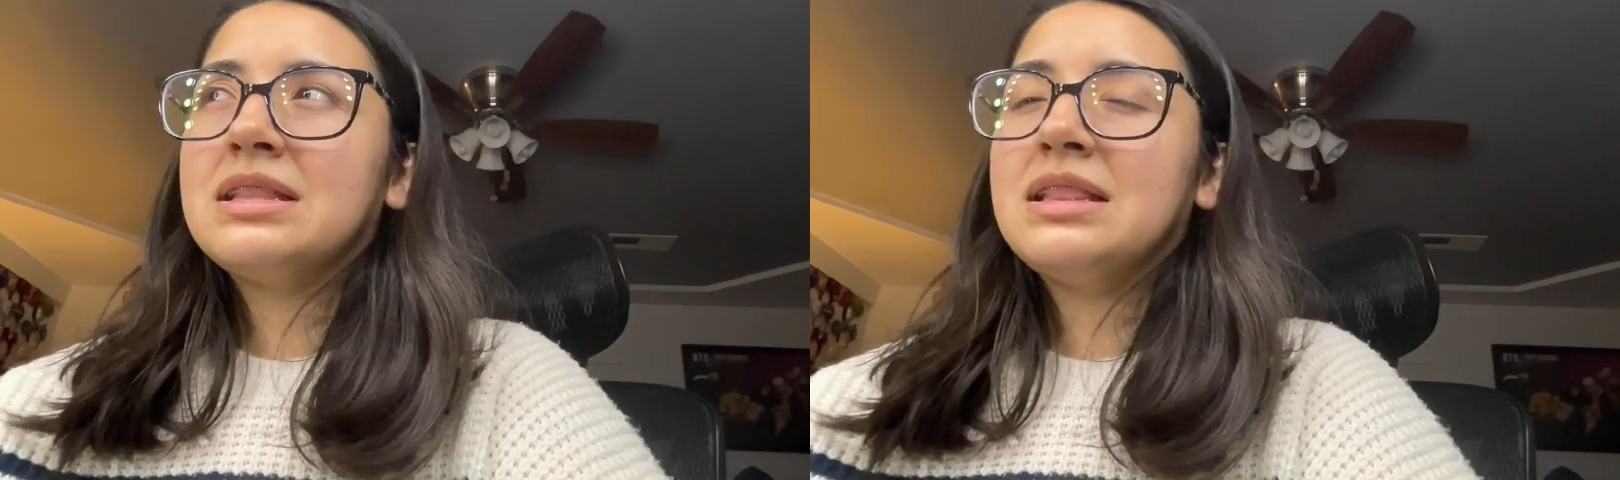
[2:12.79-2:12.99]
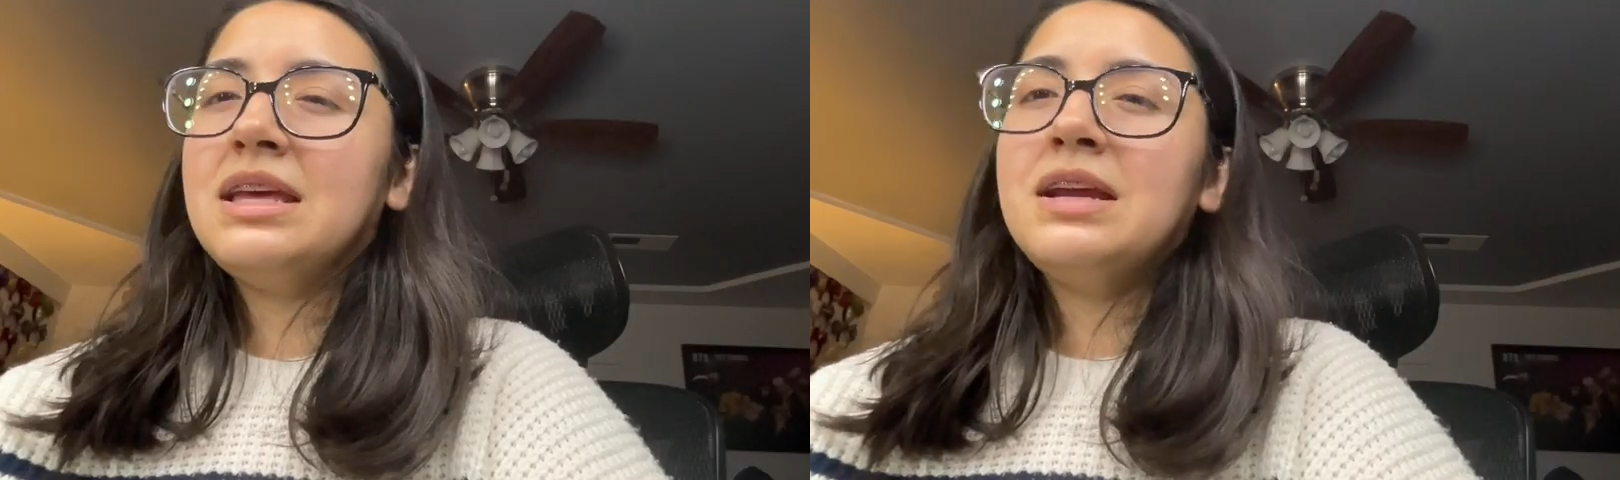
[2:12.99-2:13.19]

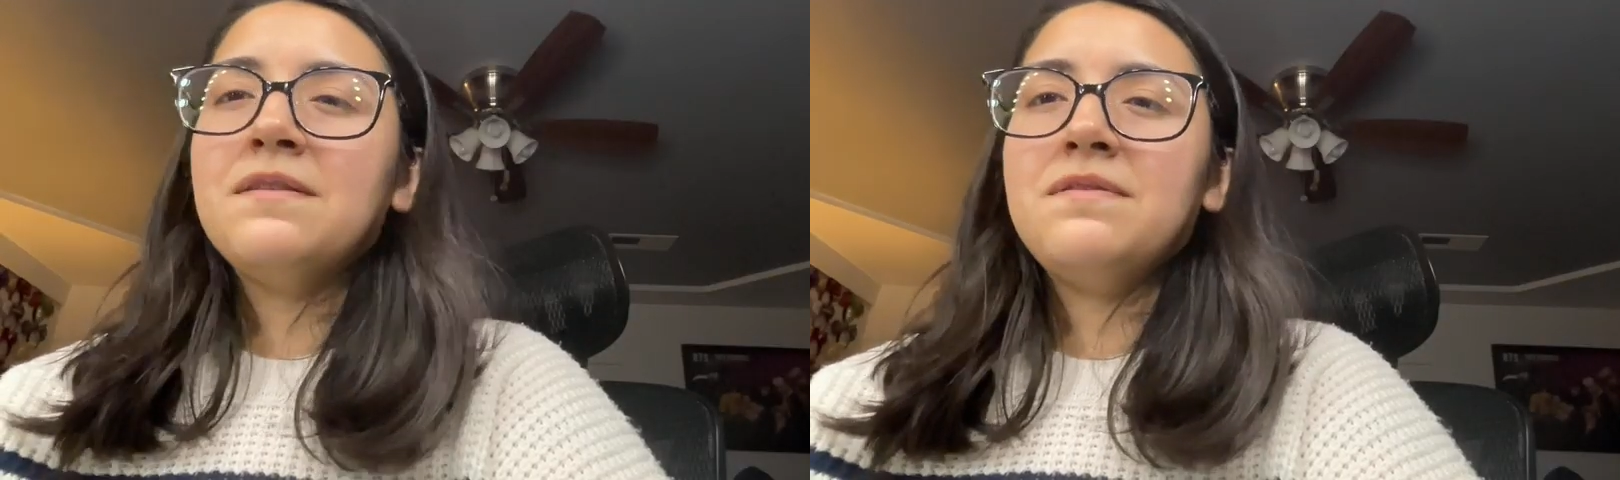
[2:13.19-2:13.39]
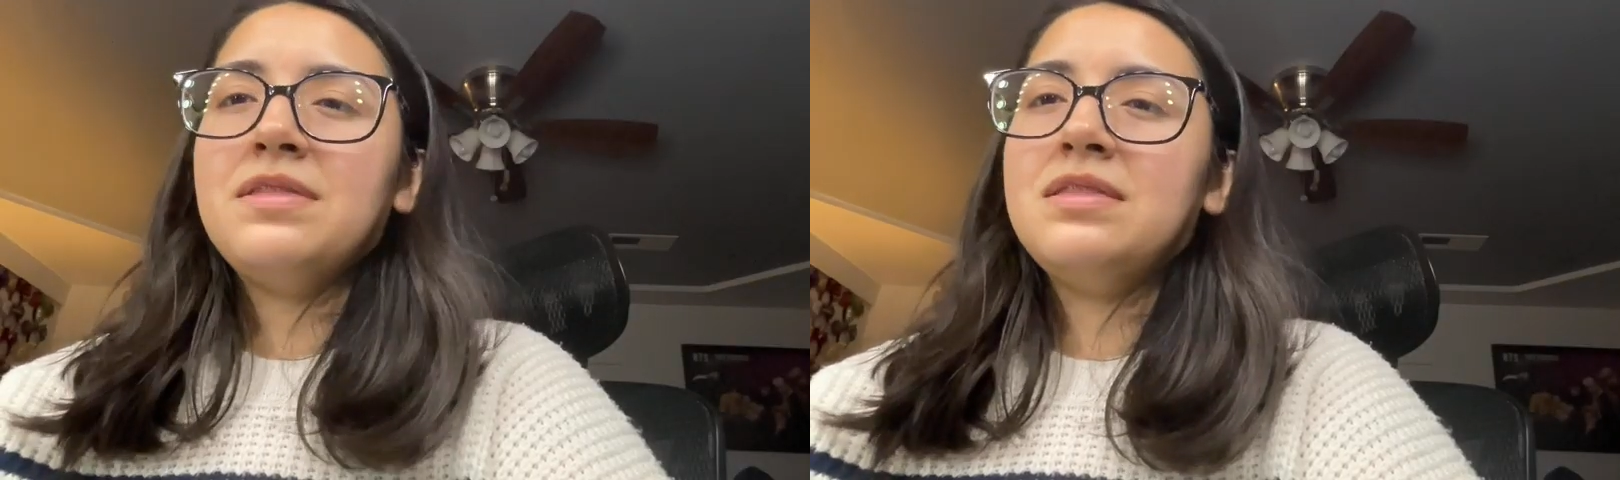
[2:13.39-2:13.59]
think
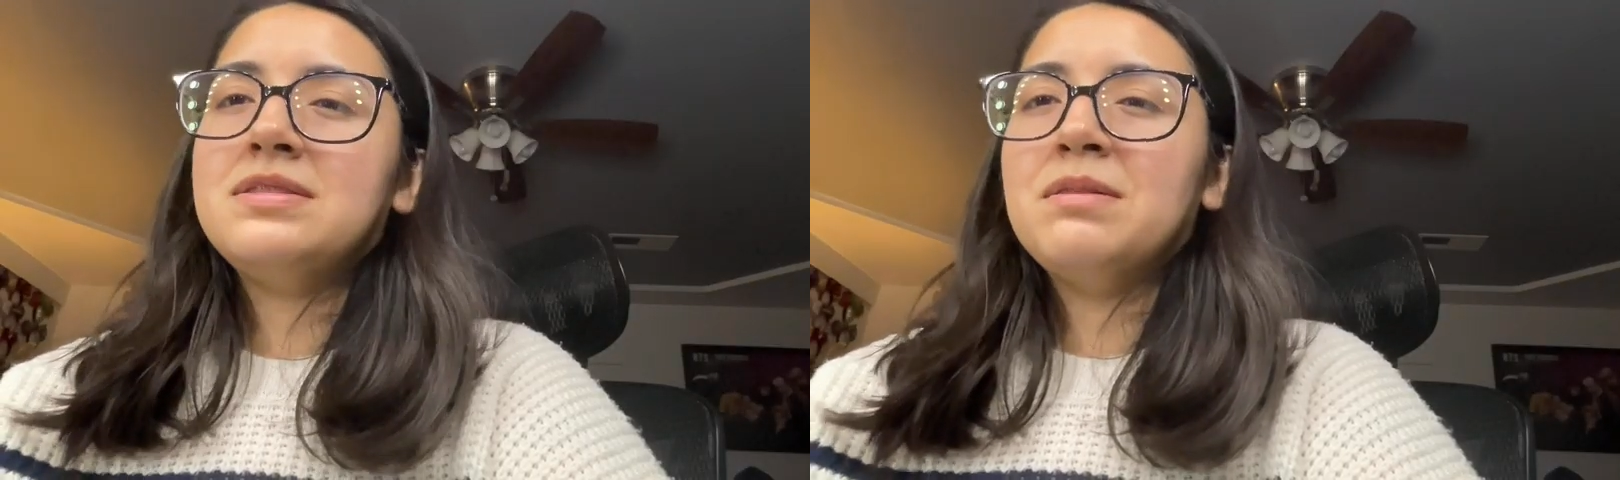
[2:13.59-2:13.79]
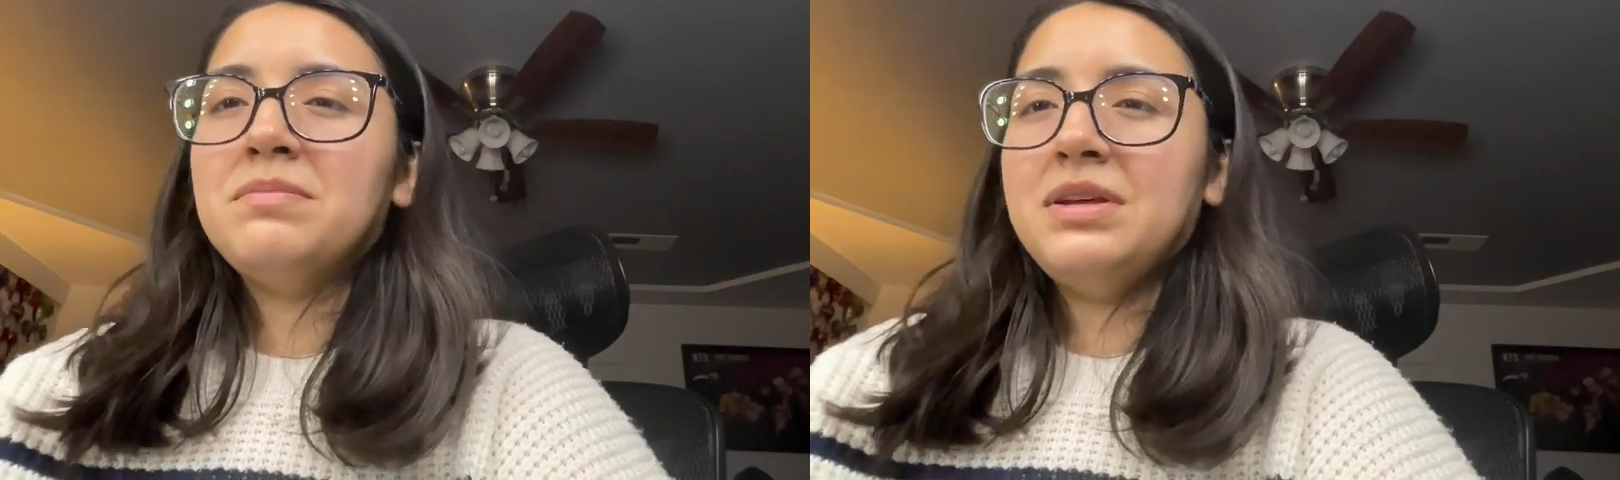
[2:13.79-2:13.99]
of
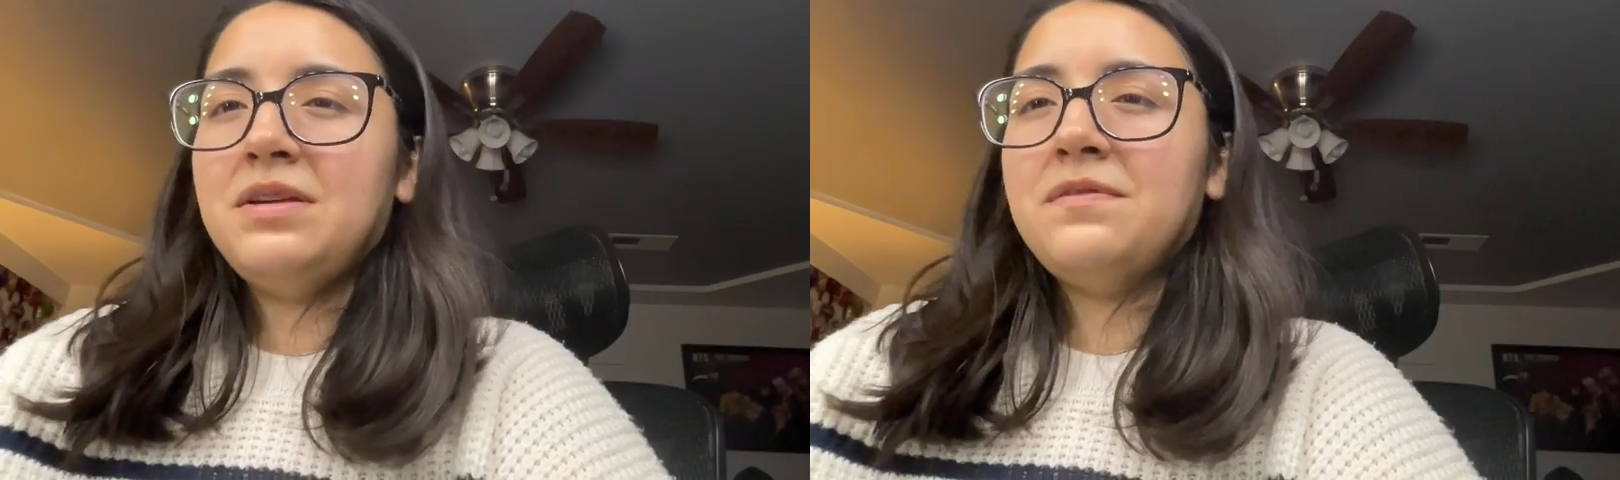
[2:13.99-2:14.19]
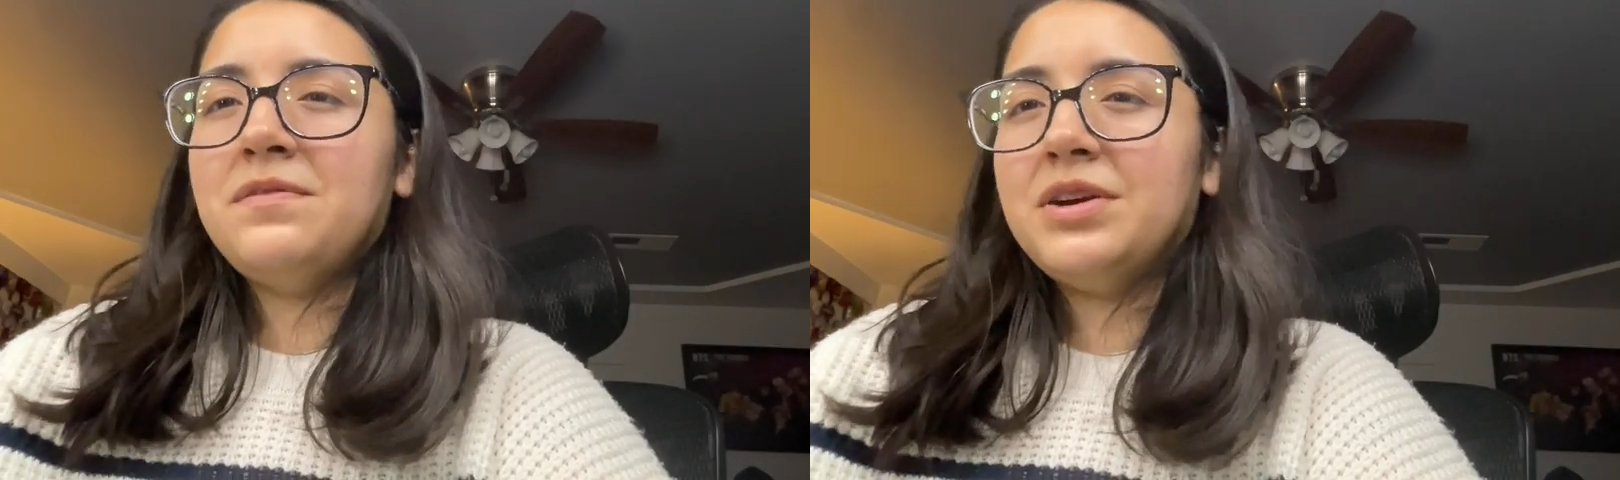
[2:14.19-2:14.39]

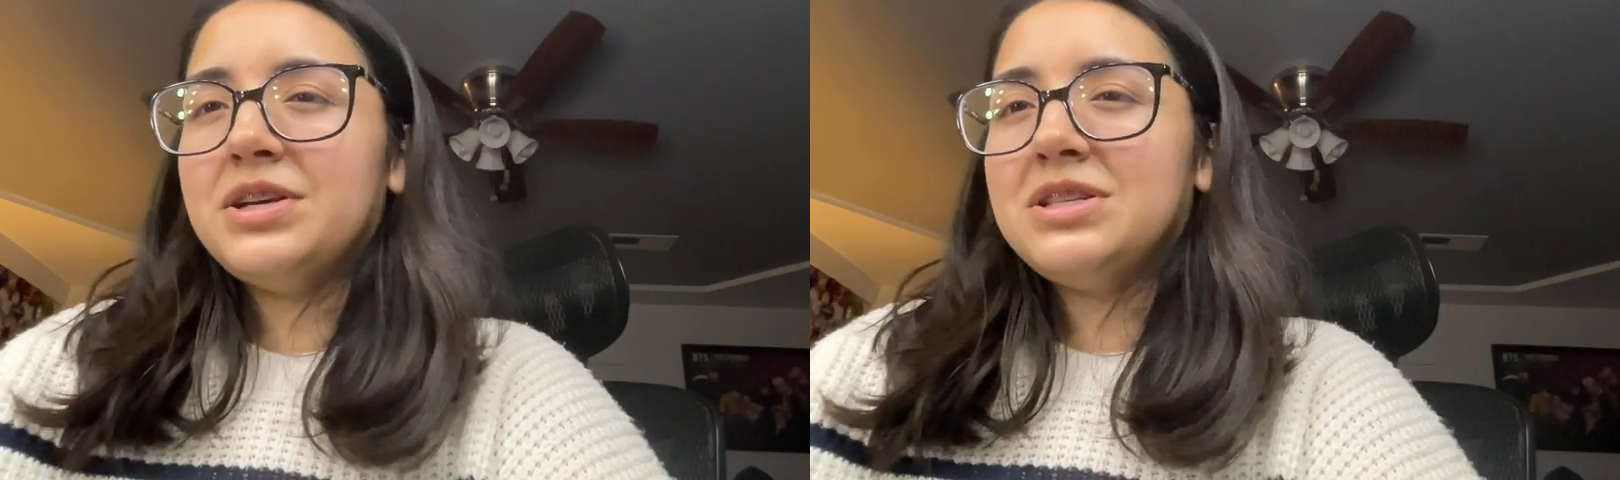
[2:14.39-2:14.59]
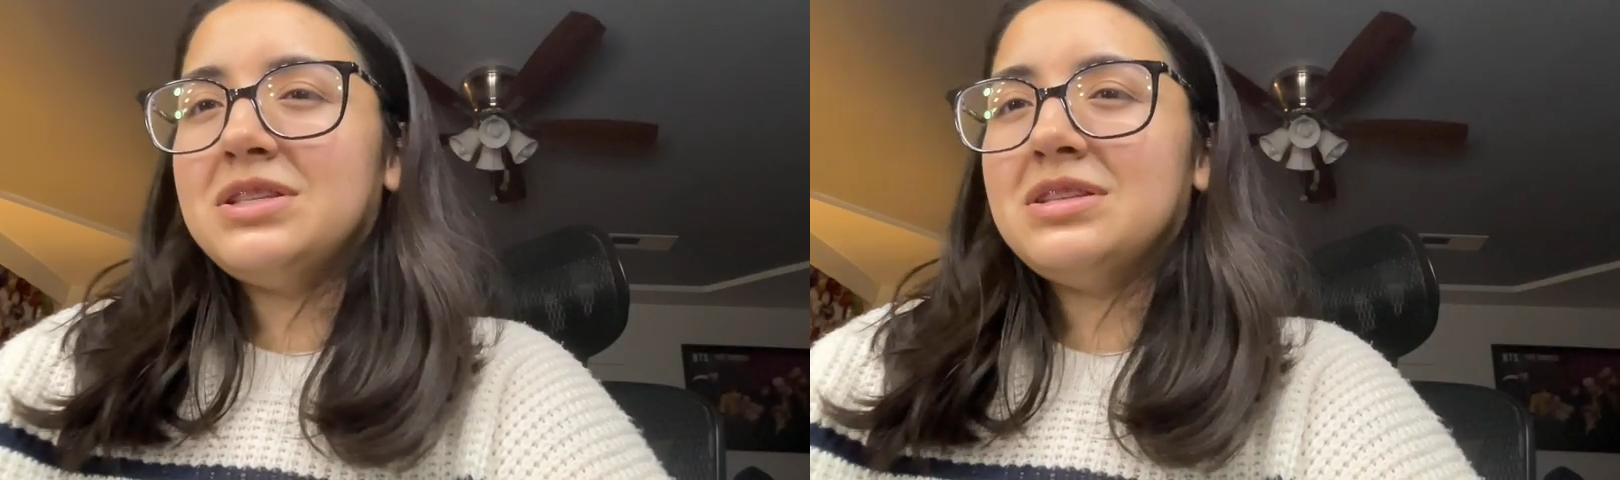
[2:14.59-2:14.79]
something
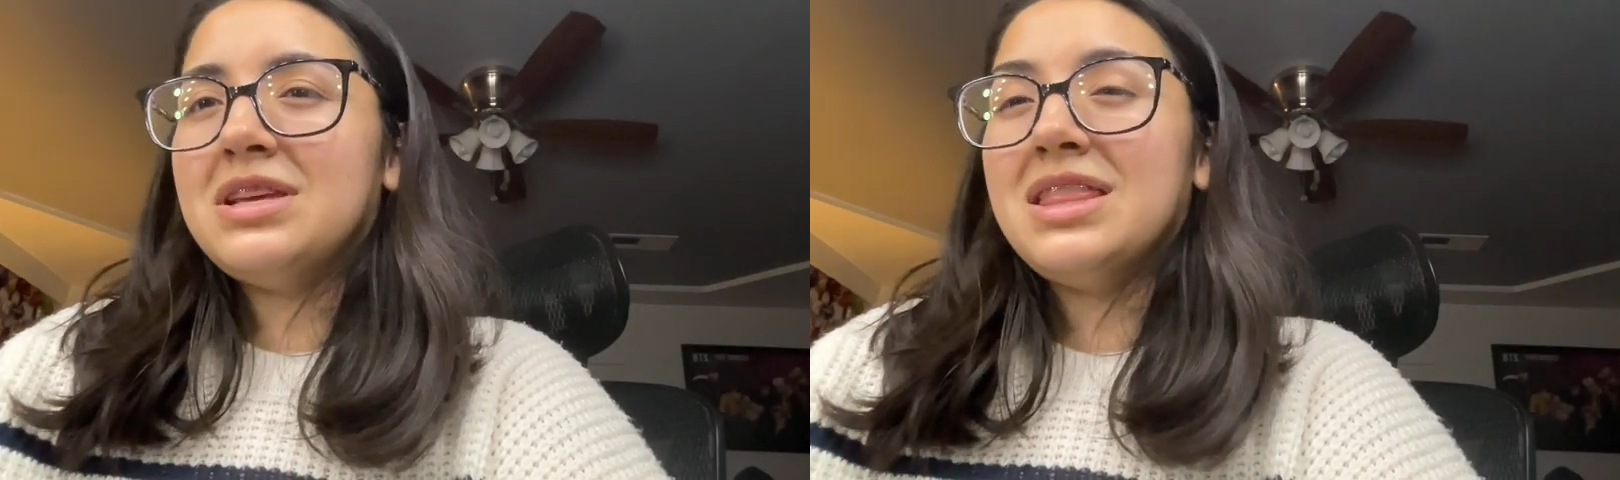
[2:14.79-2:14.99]
first.